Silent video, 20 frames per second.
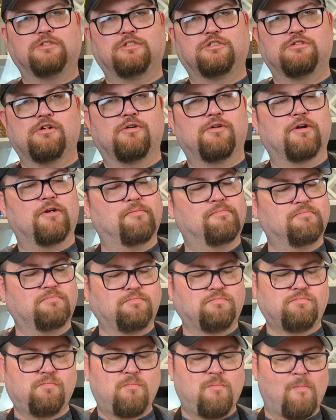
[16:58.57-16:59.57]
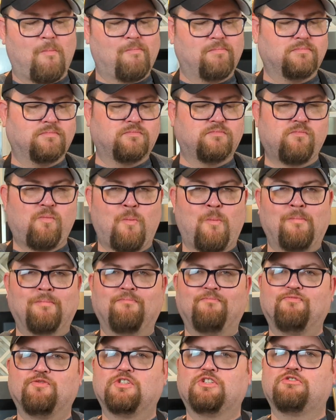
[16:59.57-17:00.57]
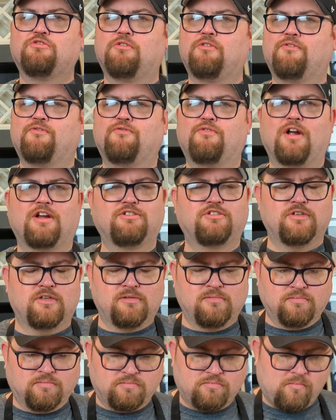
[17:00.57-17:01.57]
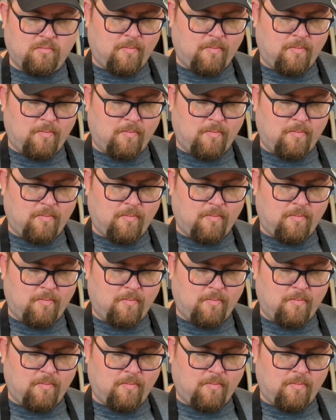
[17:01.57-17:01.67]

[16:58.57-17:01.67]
so good. So refreshing.